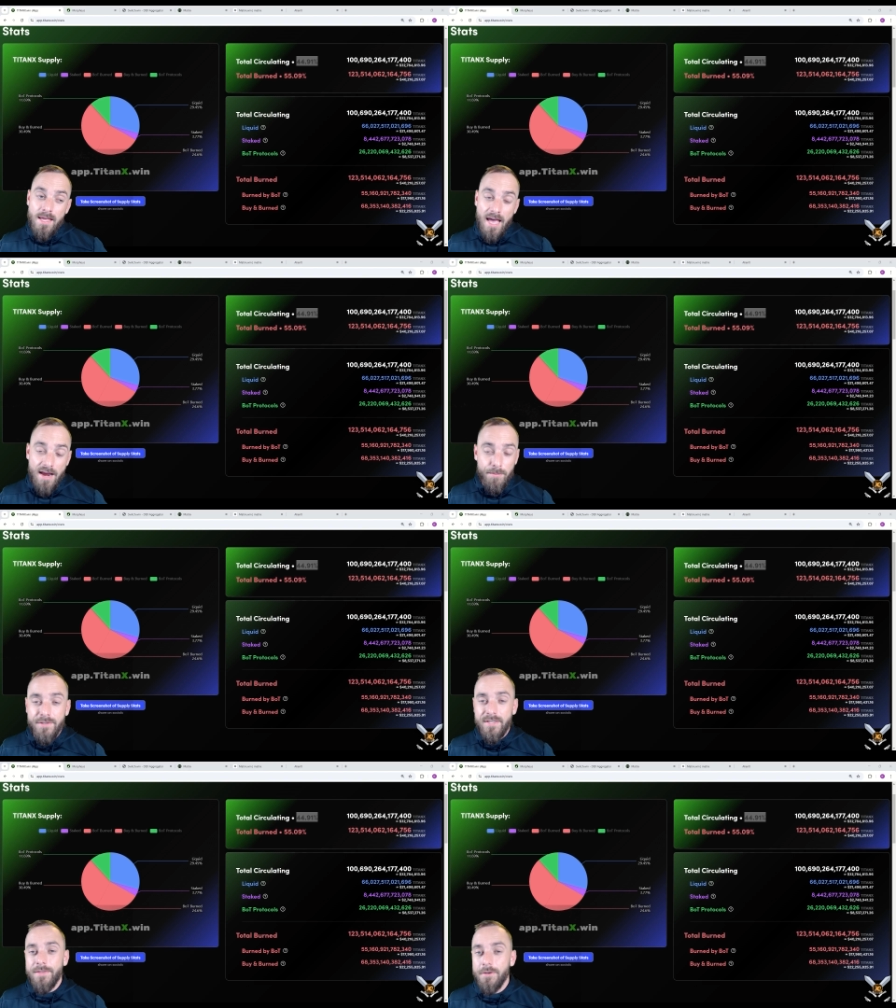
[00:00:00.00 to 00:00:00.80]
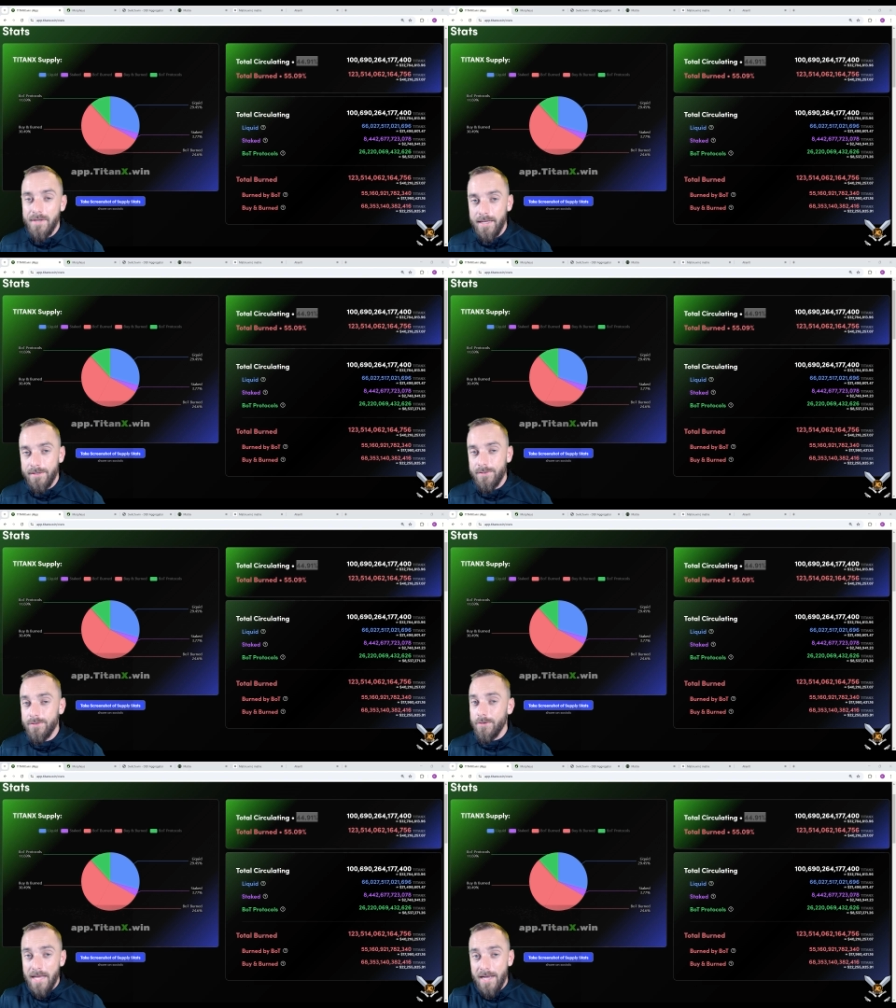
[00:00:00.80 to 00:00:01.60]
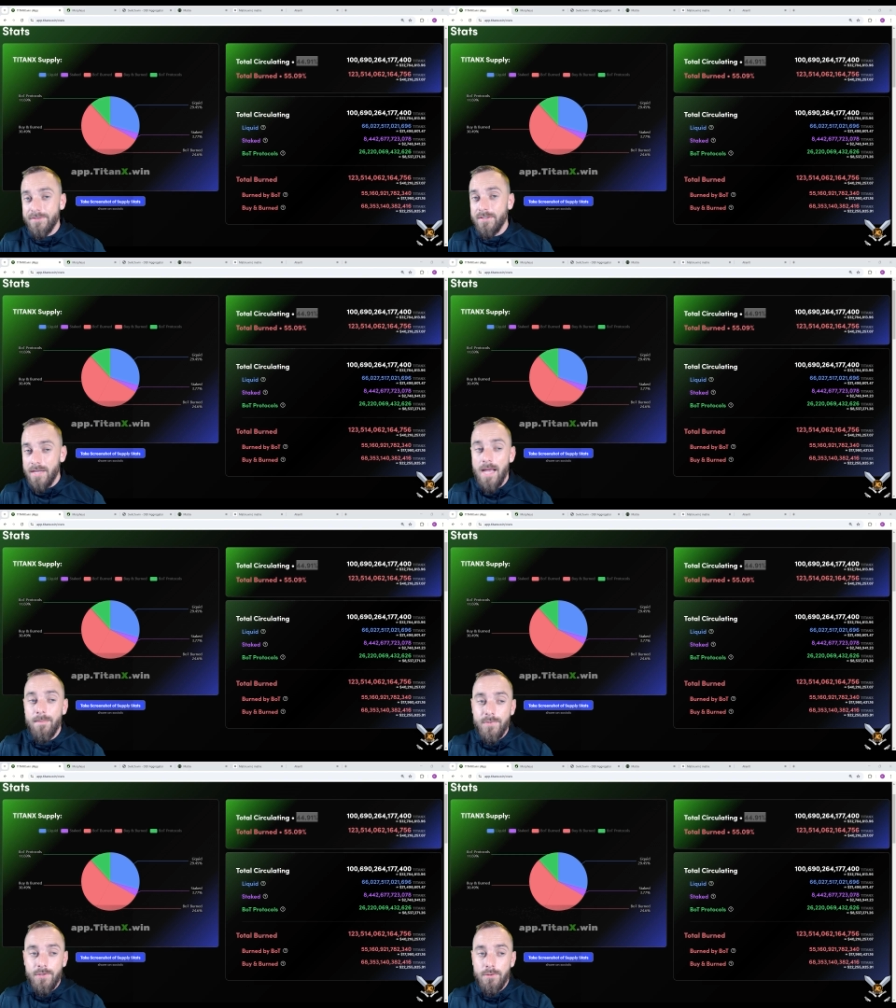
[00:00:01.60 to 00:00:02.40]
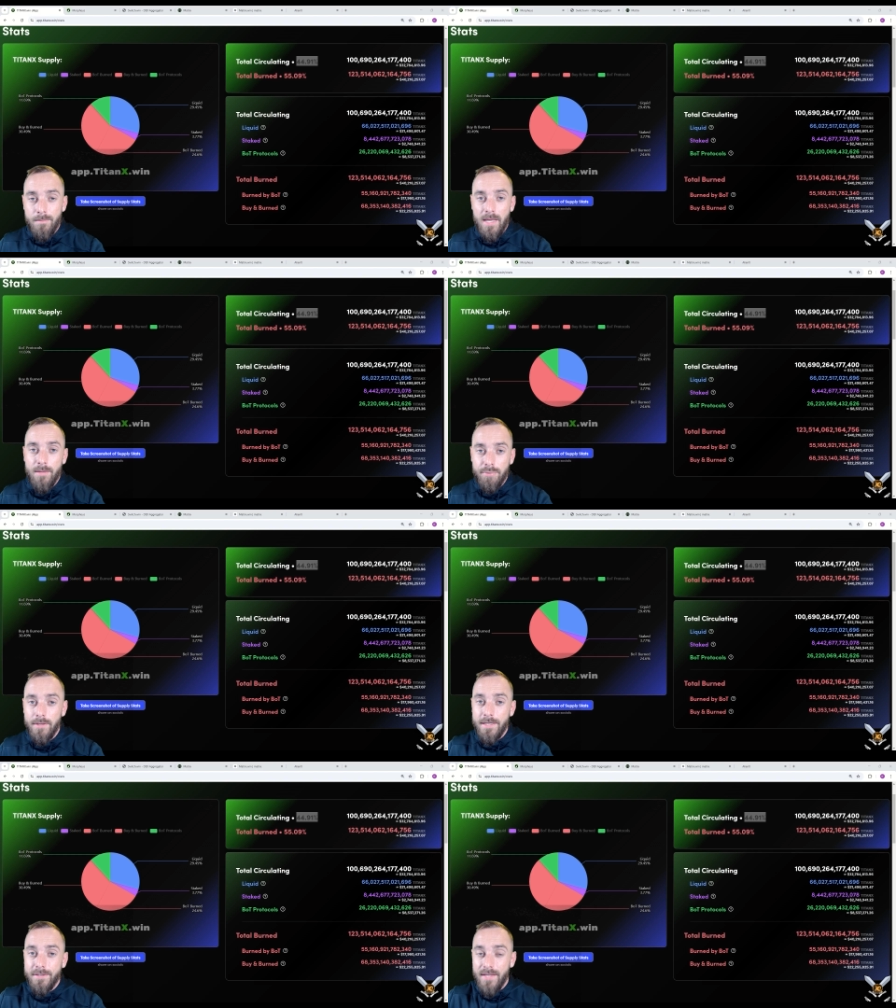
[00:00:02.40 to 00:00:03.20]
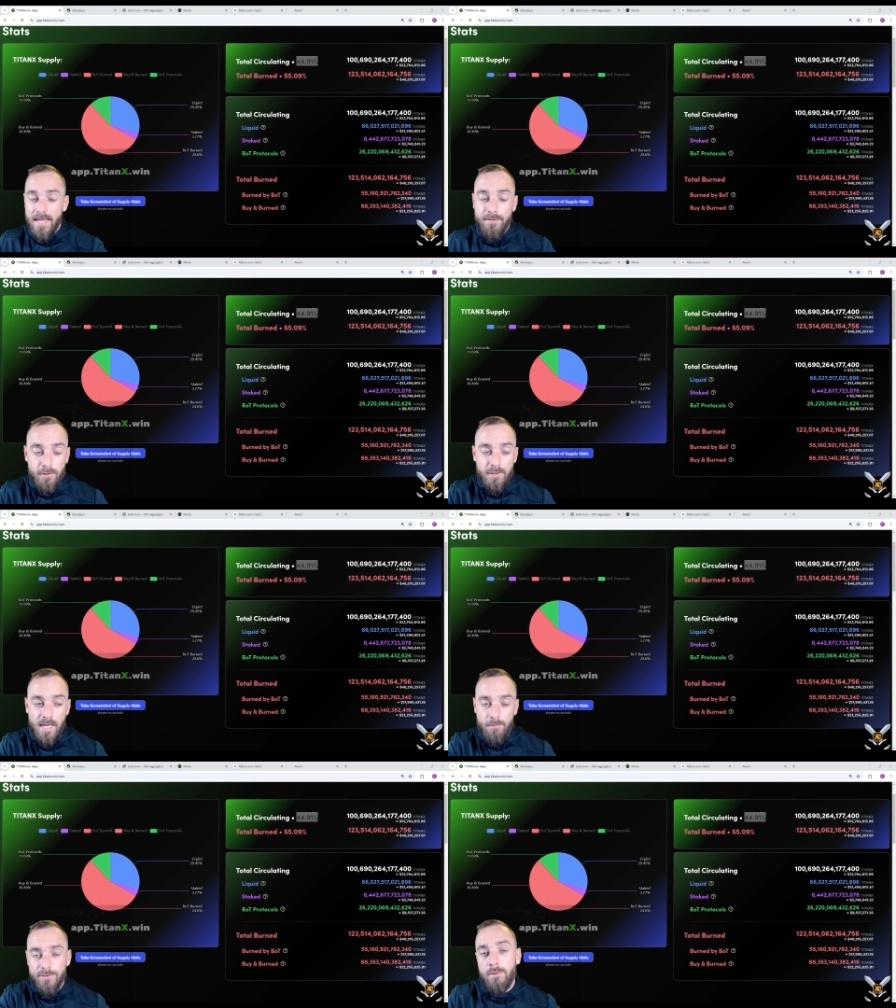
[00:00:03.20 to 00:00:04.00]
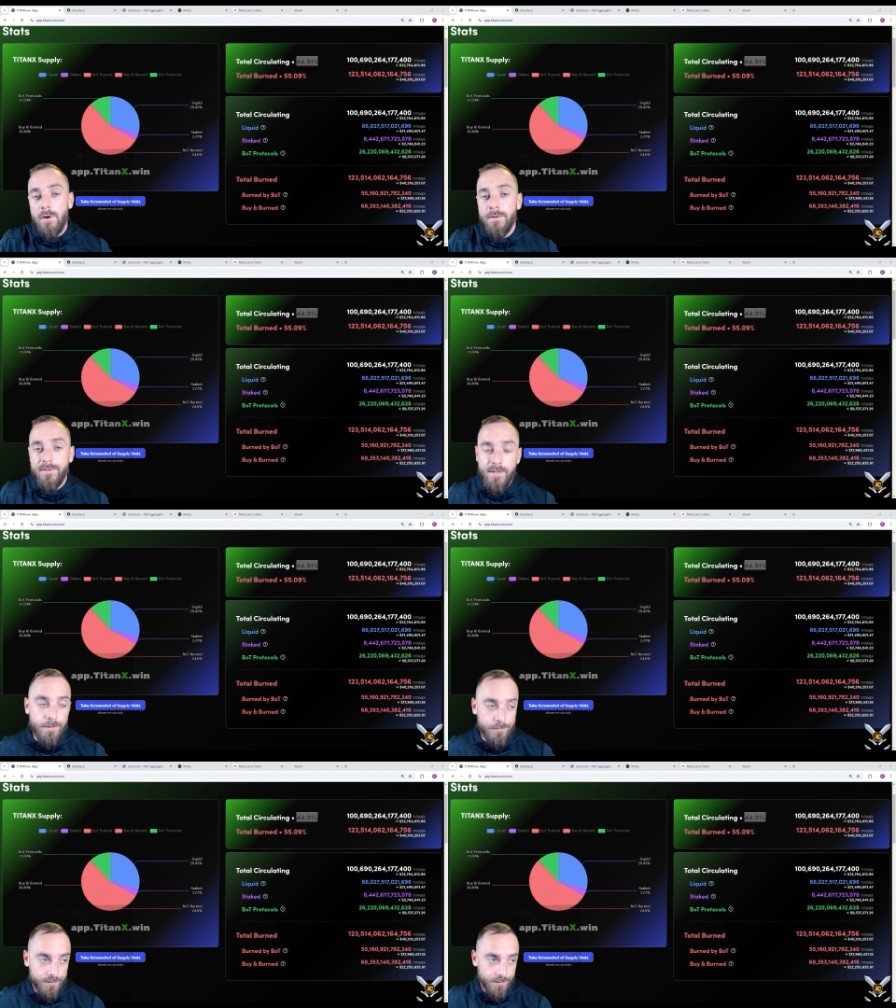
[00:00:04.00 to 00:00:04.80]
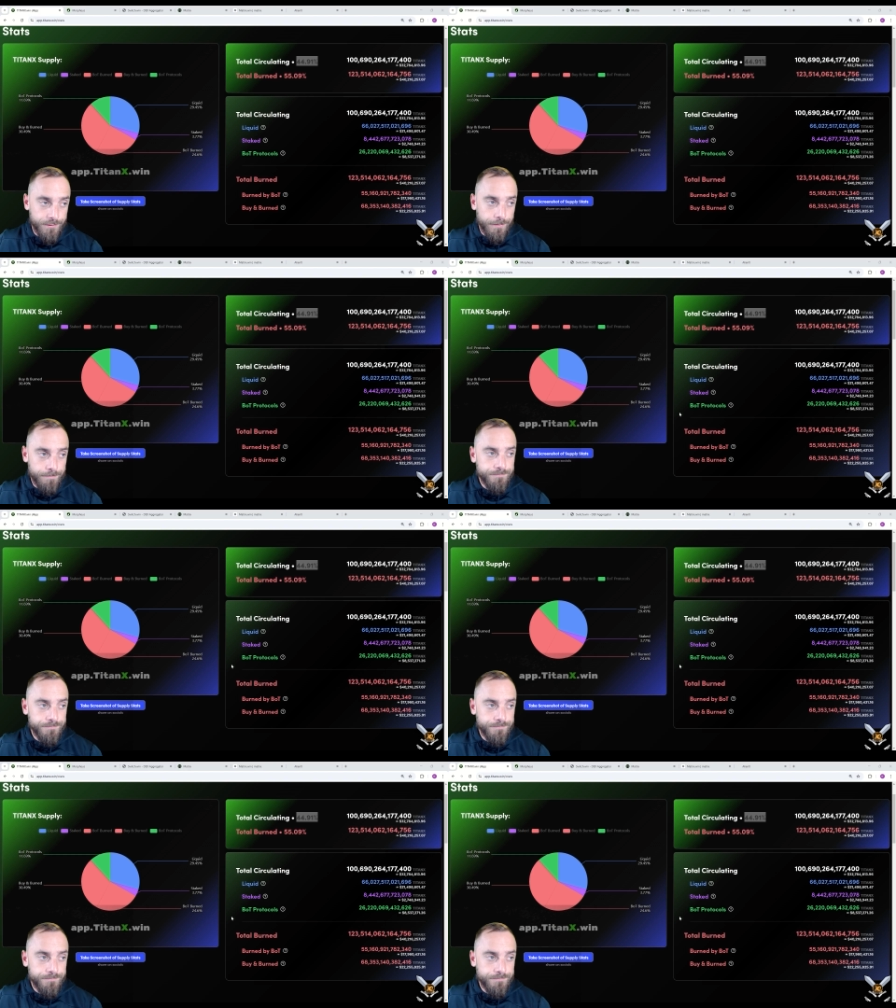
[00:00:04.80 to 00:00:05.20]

everybody's at their necks. So now's the time to make plays and look at what's going on in this ecosystem.